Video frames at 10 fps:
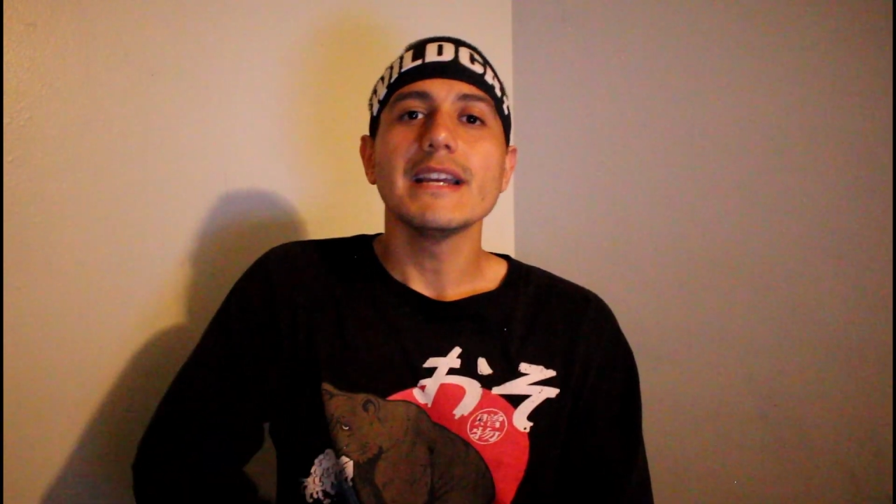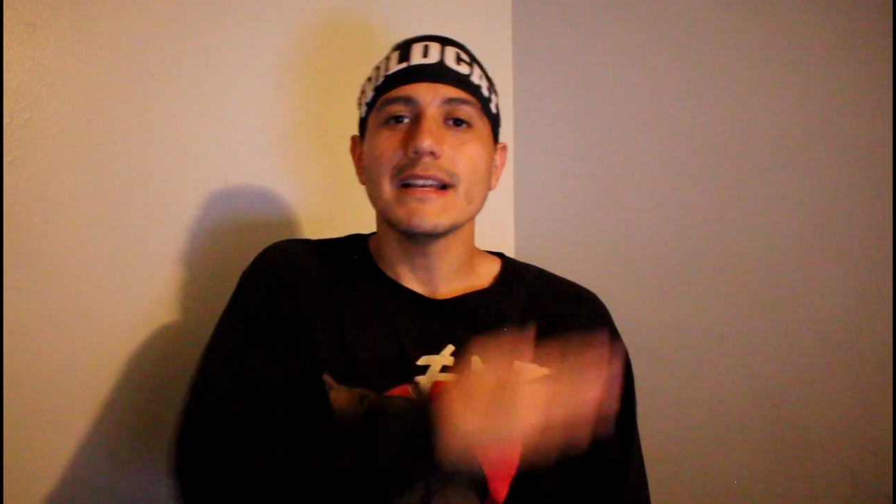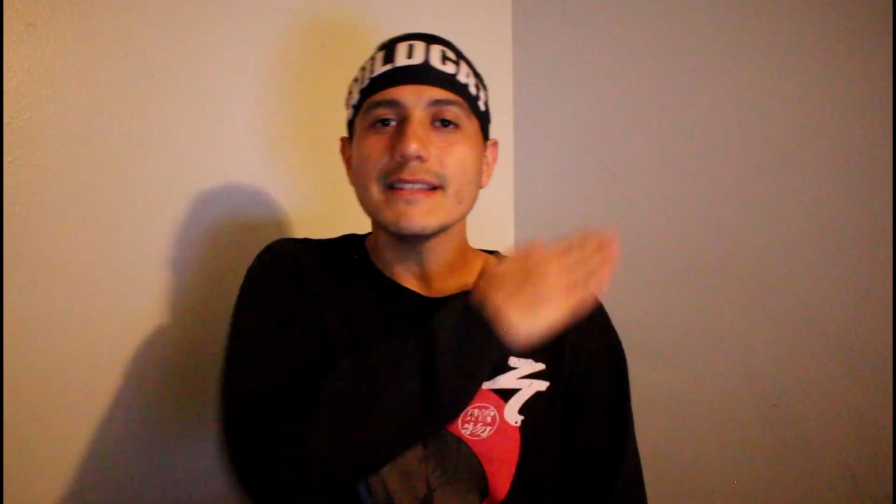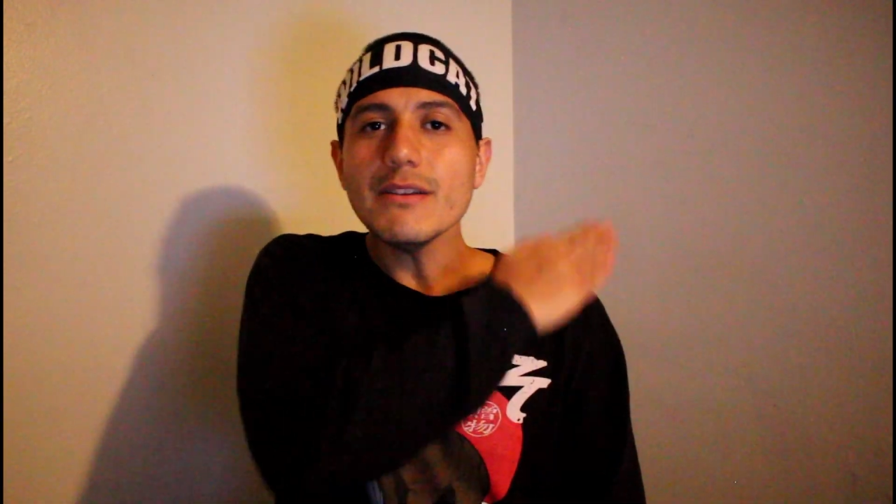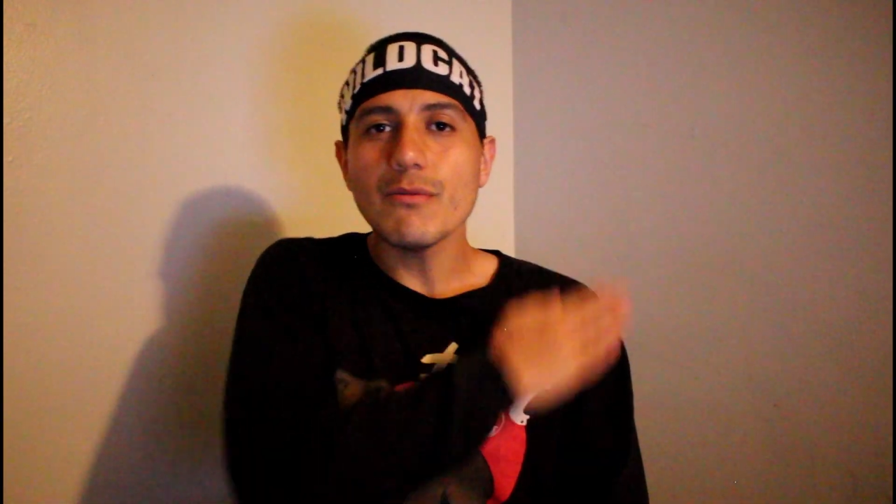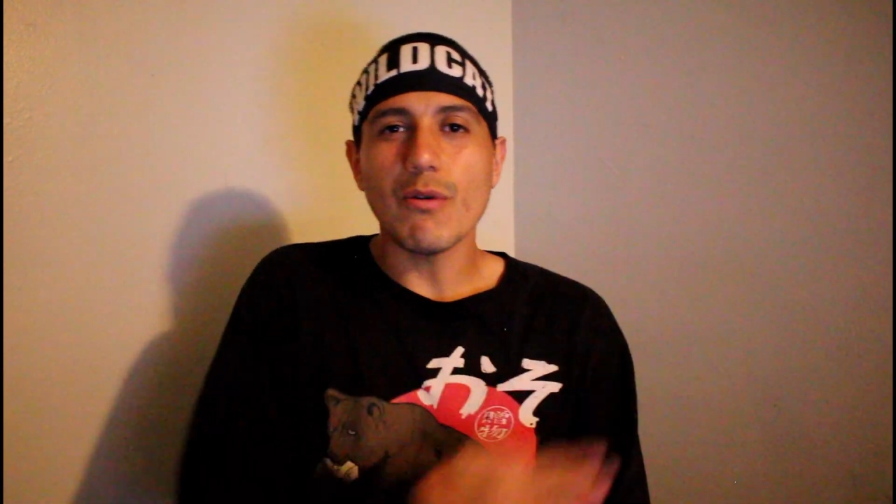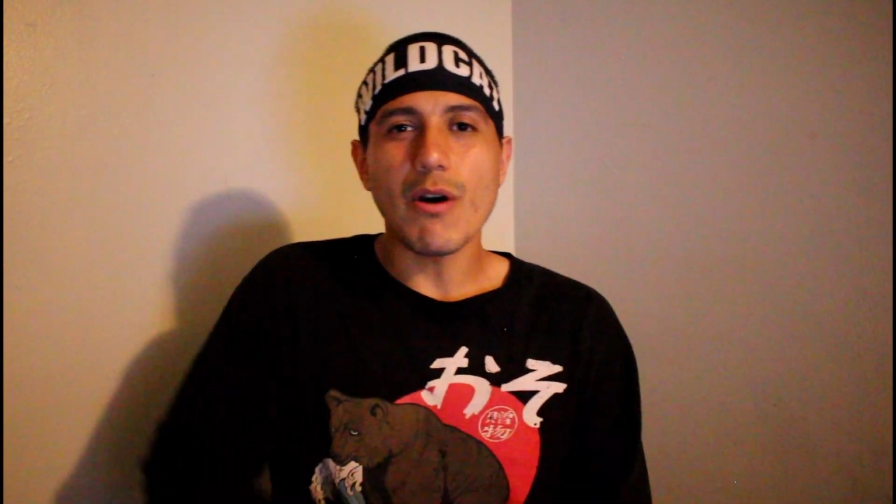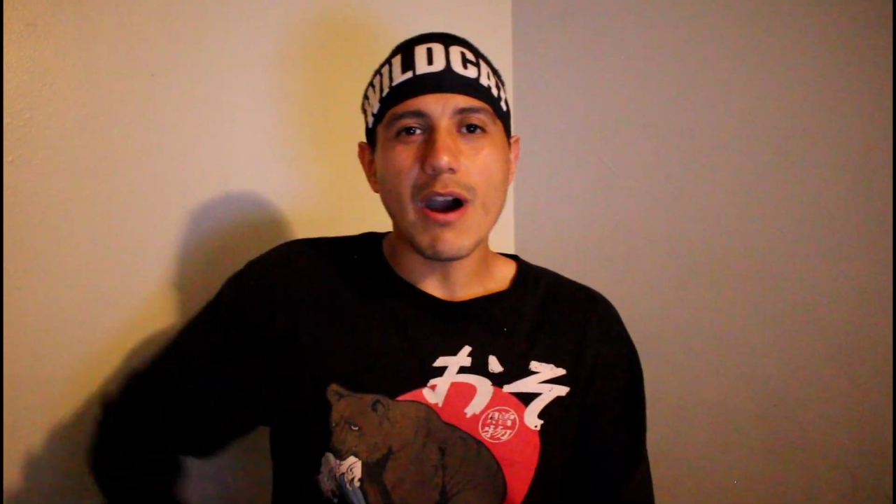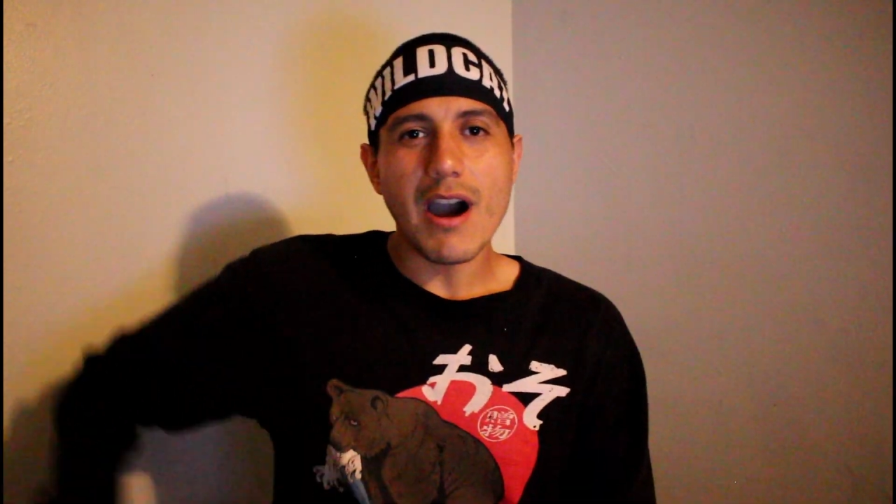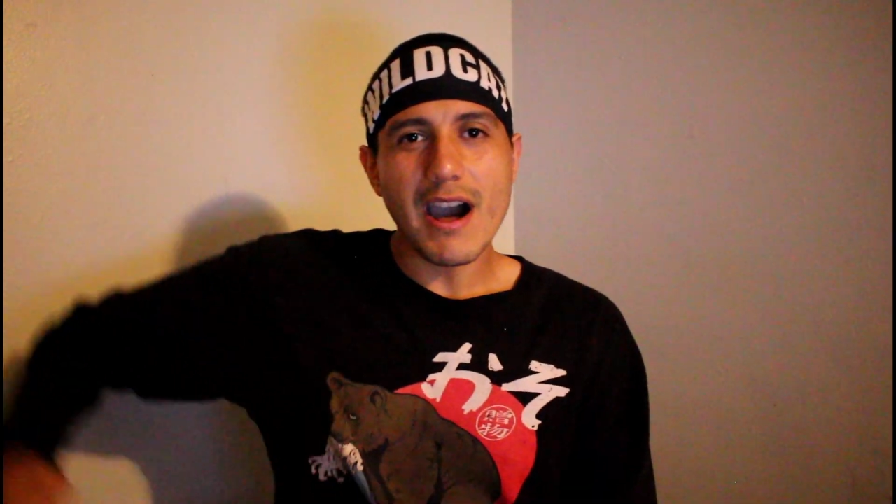I'll see you
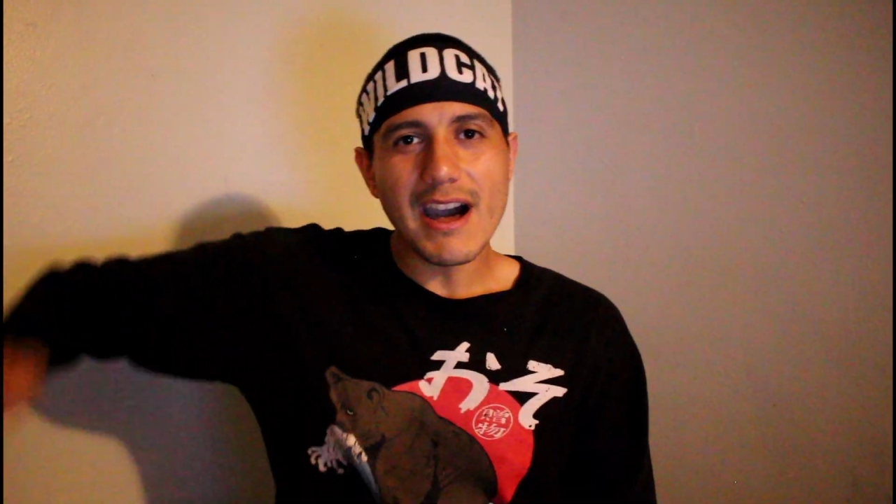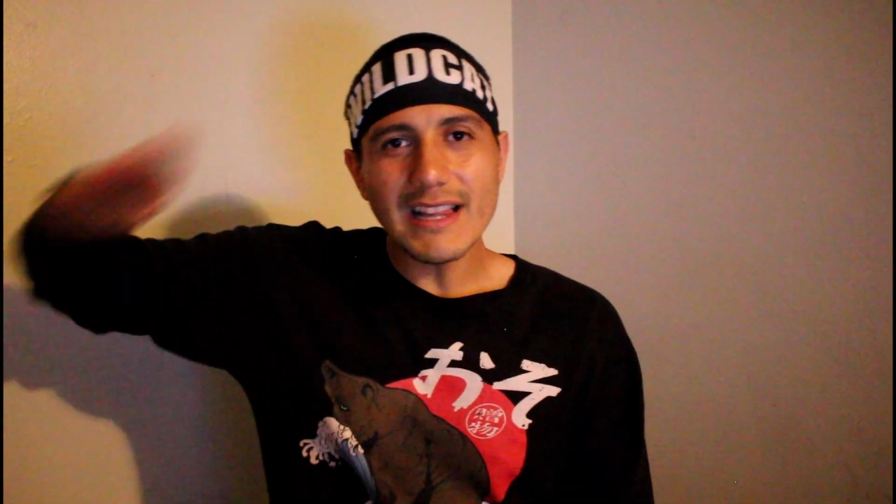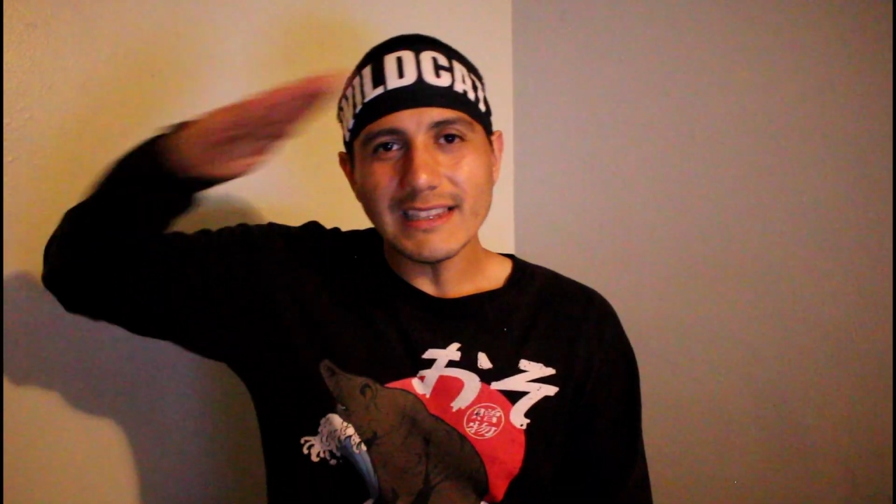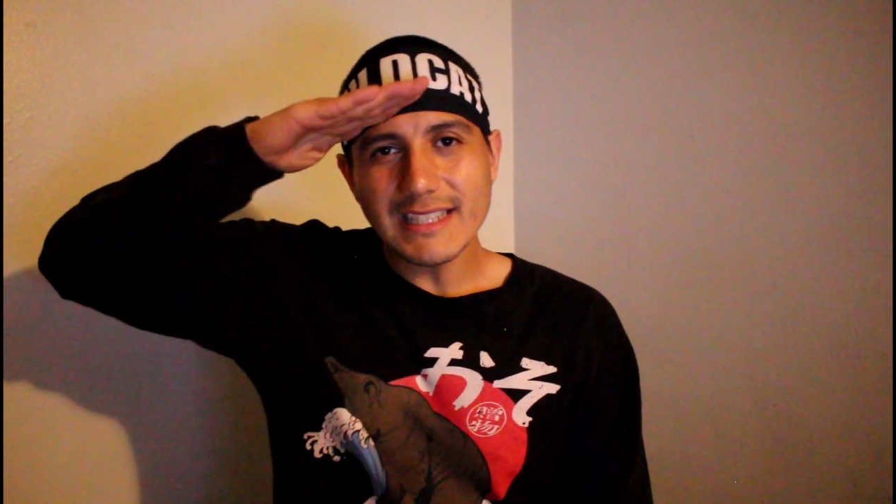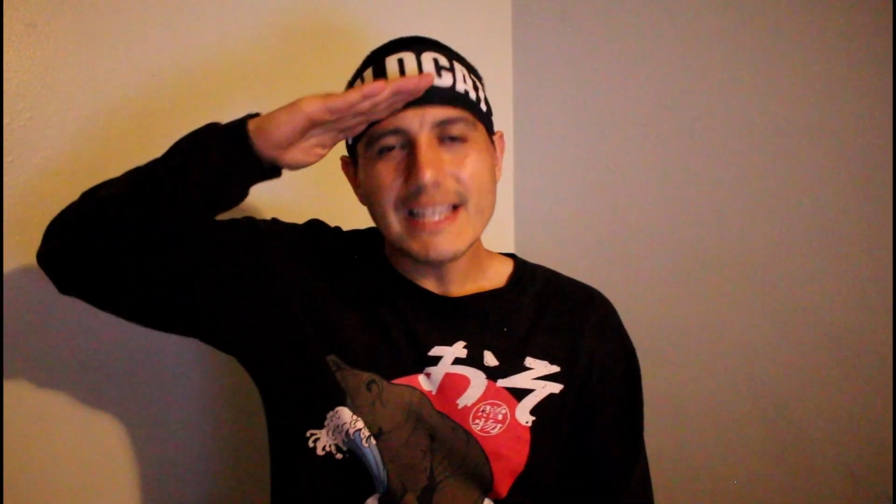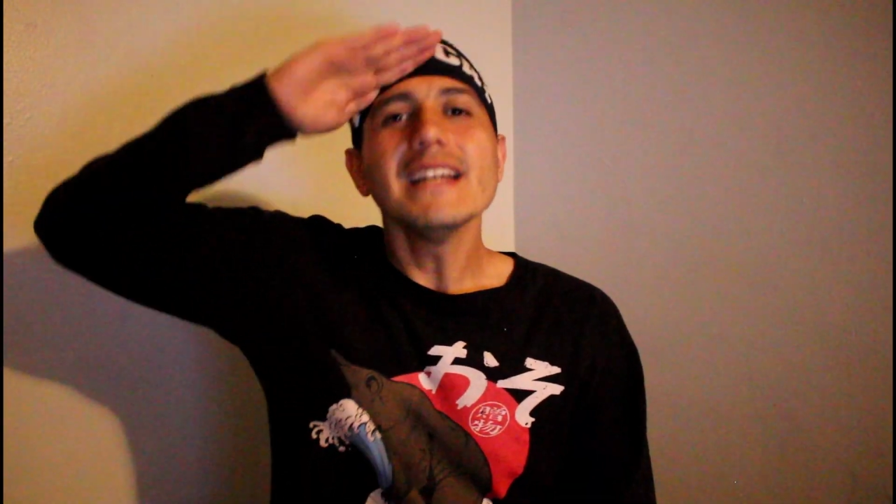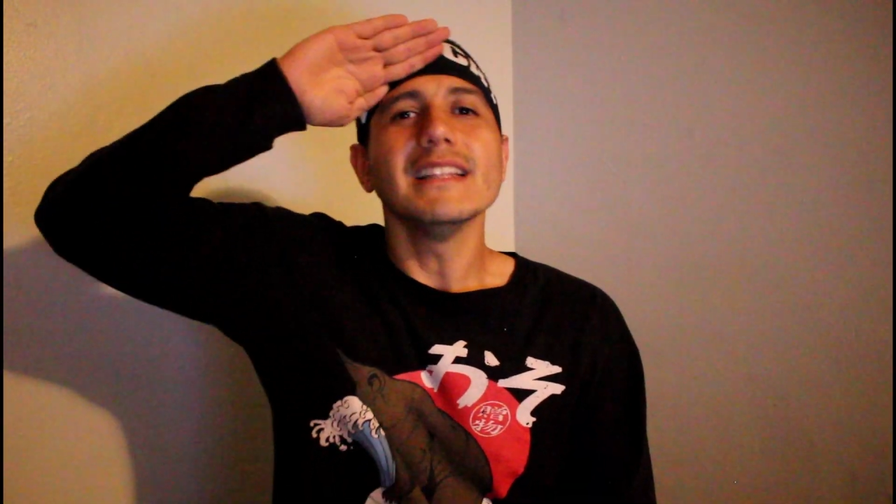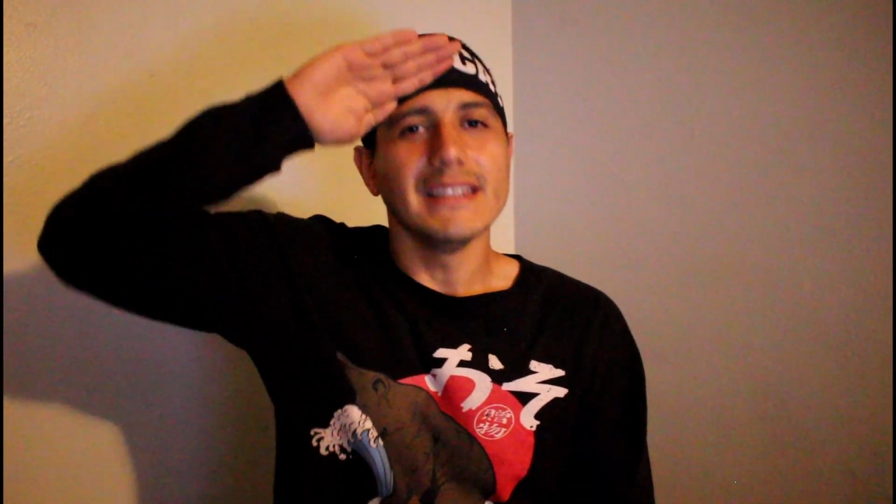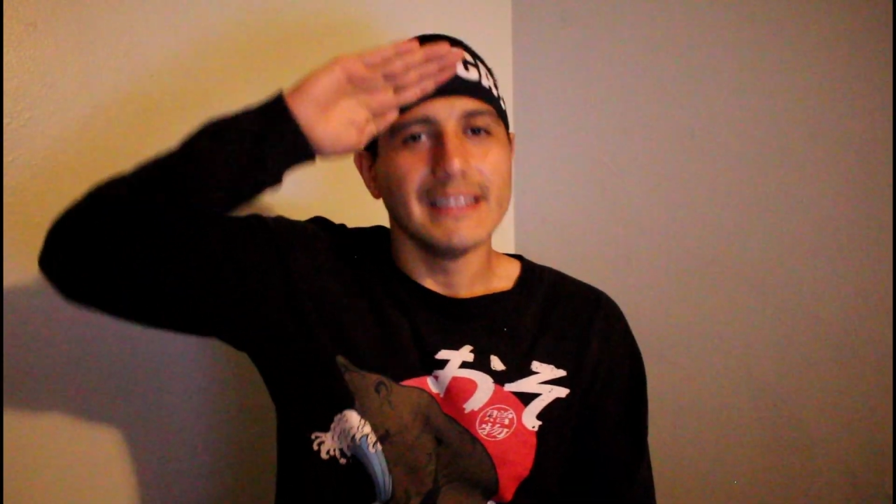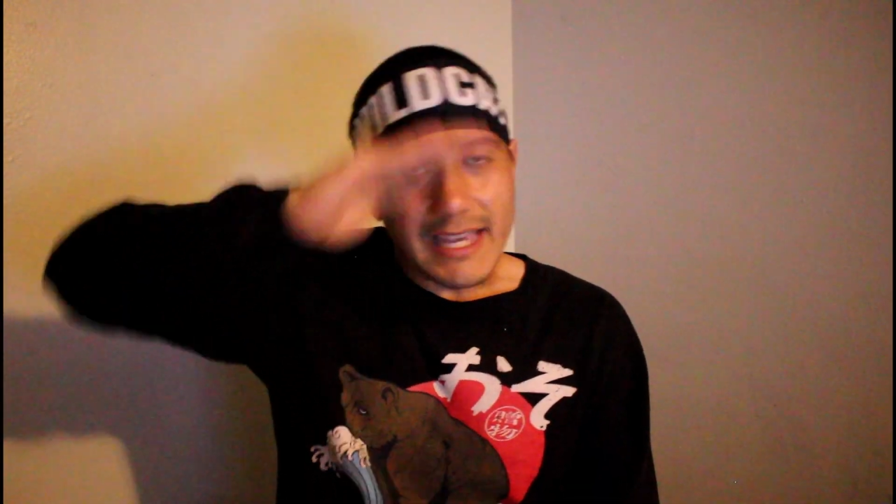all
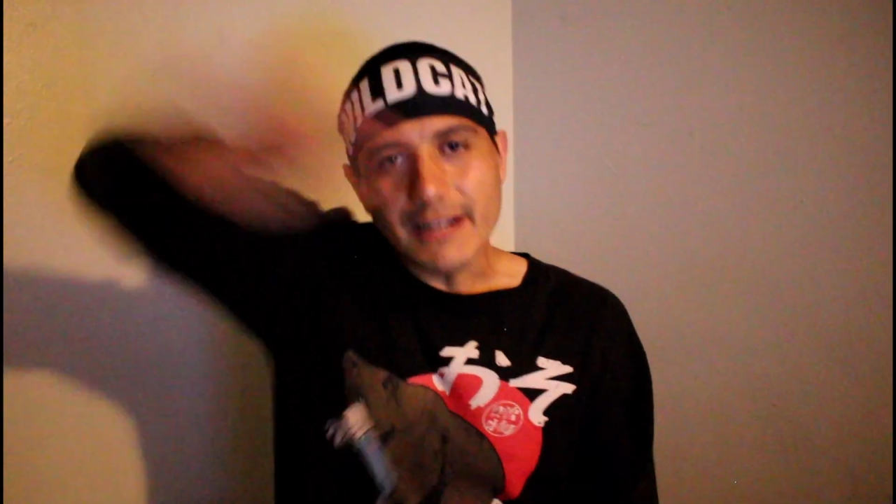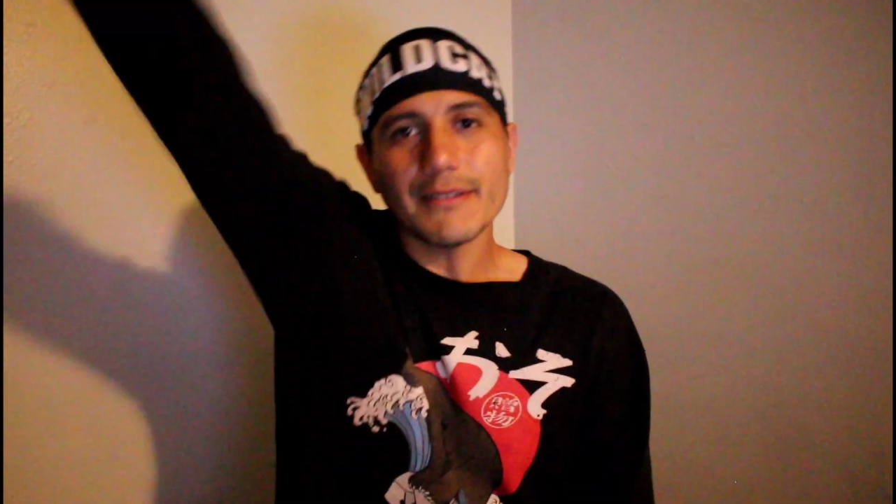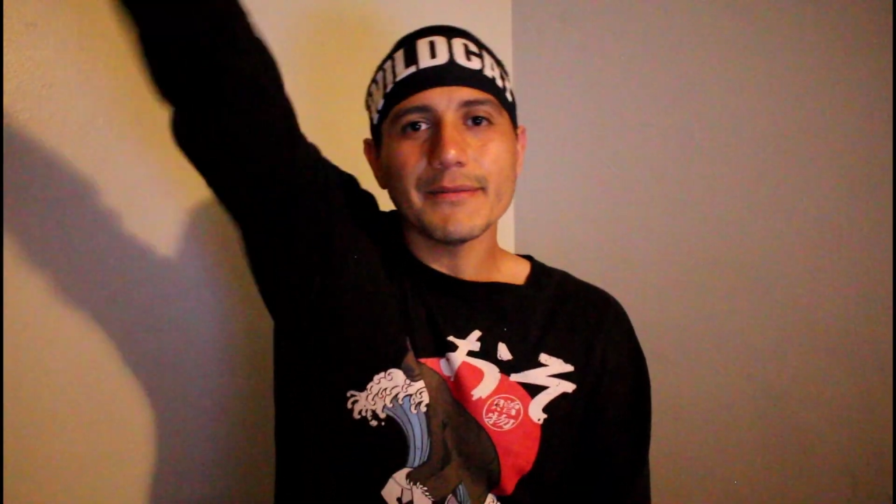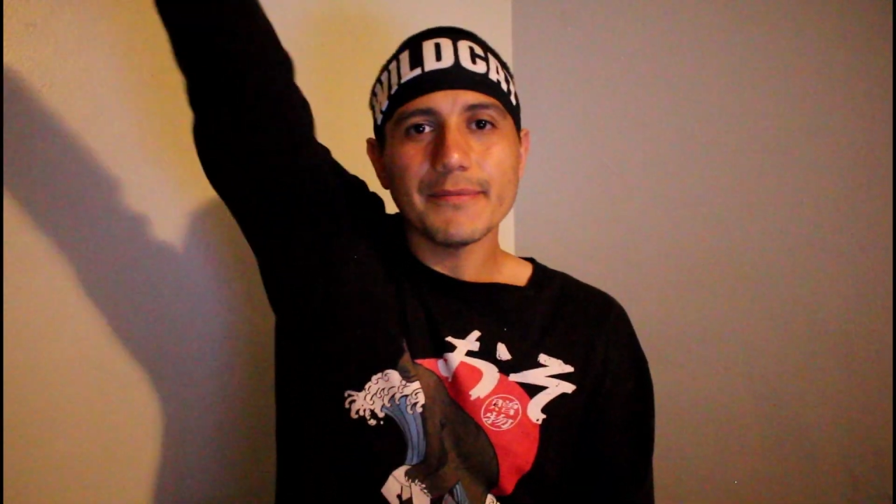later.